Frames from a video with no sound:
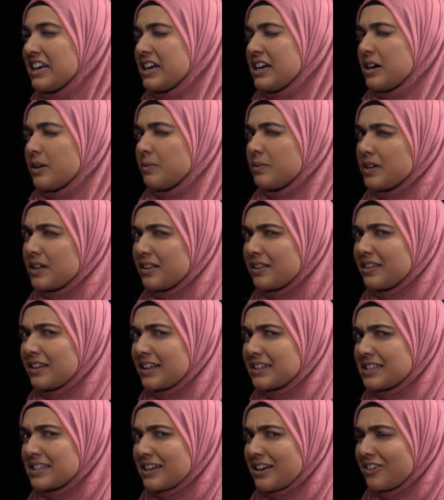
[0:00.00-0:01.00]
well,
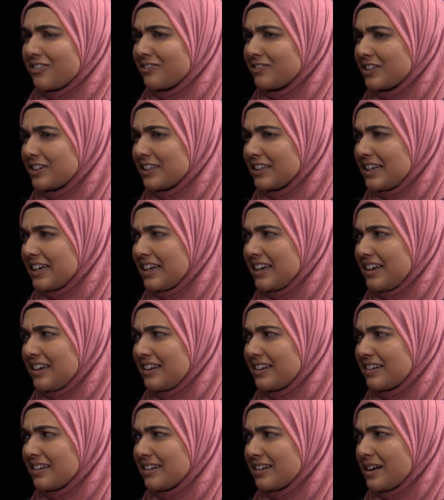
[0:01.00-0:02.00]
that's not
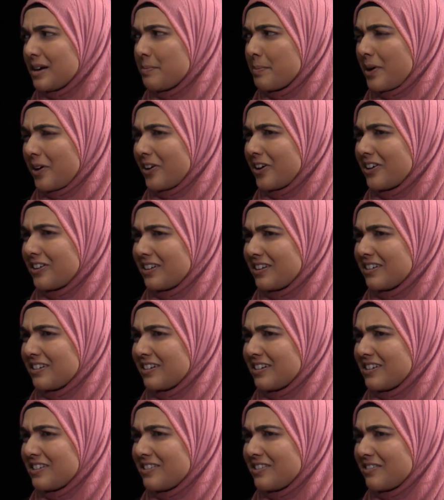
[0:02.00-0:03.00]
really a part
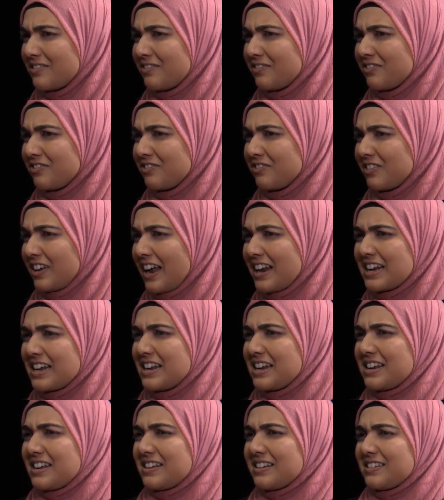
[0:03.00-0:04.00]
of
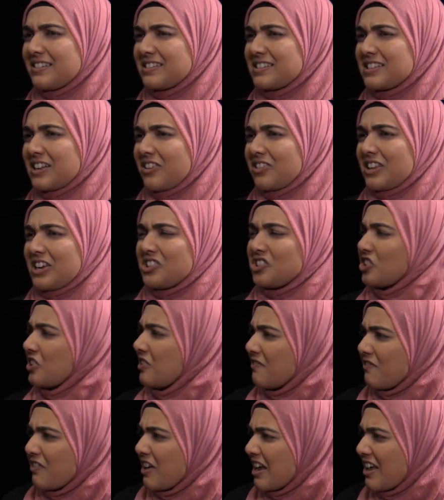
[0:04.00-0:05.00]
any South Asian
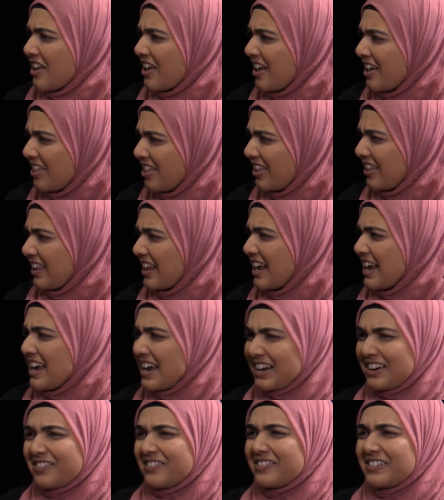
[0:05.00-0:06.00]
faith,
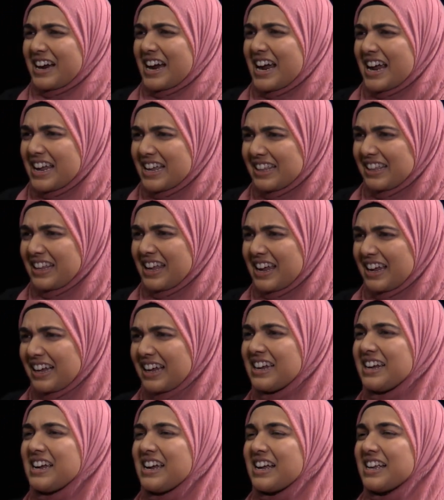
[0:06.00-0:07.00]
like right, like
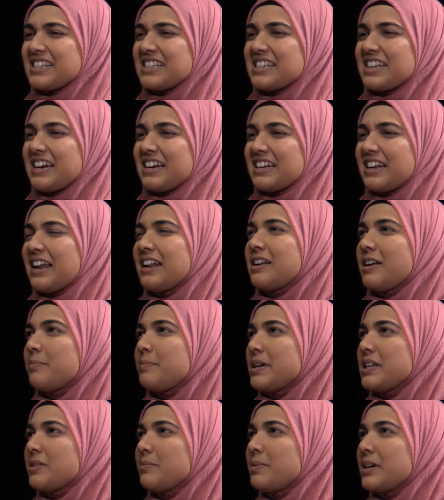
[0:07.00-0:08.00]
it's not. And
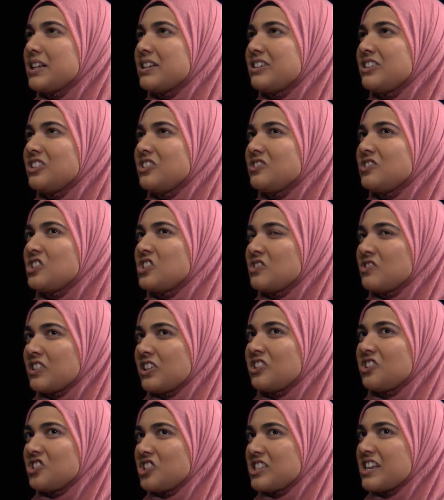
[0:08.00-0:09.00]
but but you soon
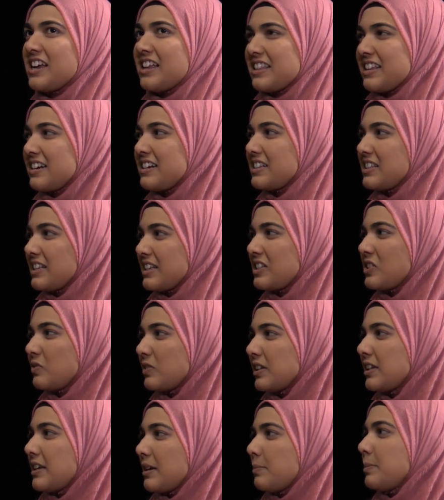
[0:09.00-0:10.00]
understand that it's it's
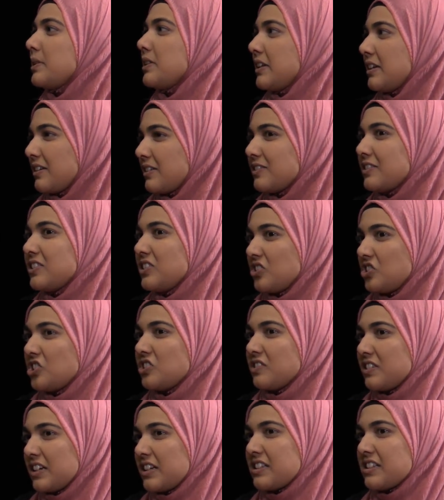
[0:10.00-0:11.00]
really a political issue,
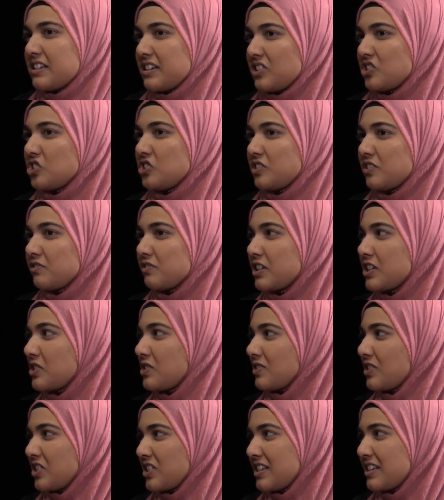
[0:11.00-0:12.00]
and it's an issue of
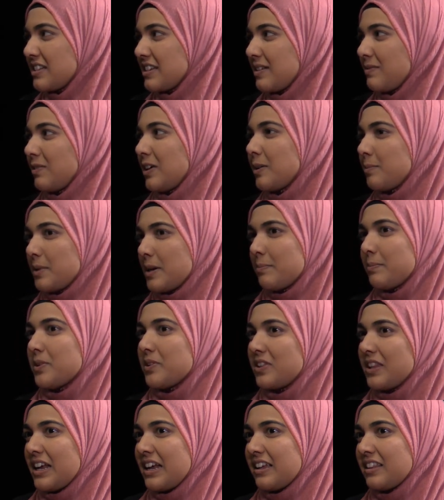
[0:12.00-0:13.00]
resources and where people
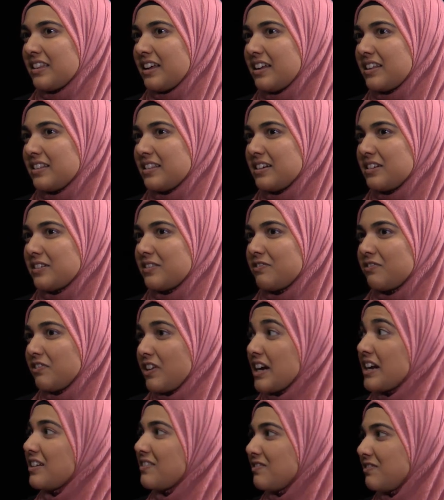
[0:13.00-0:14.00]
think that they're
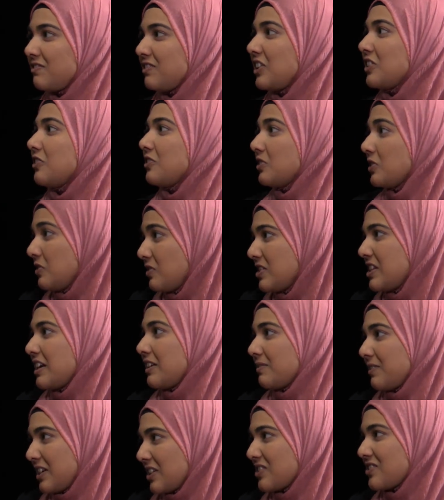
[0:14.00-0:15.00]
afraid of you know losing
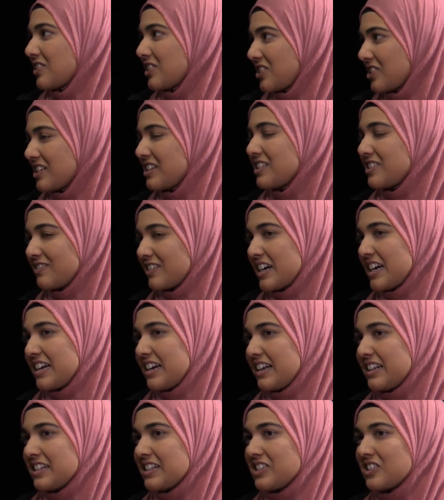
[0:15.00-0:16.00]
resources, right?
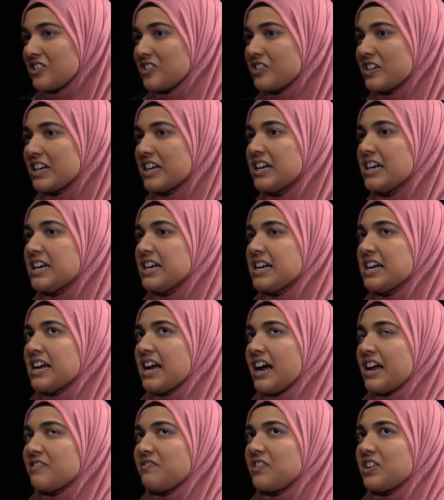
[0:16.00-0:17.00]
And so,
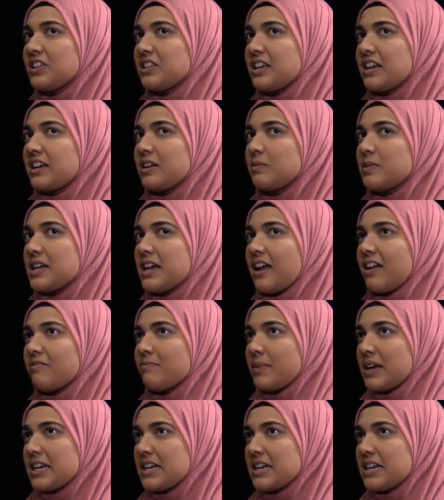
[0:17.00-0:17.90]
I feel like we have many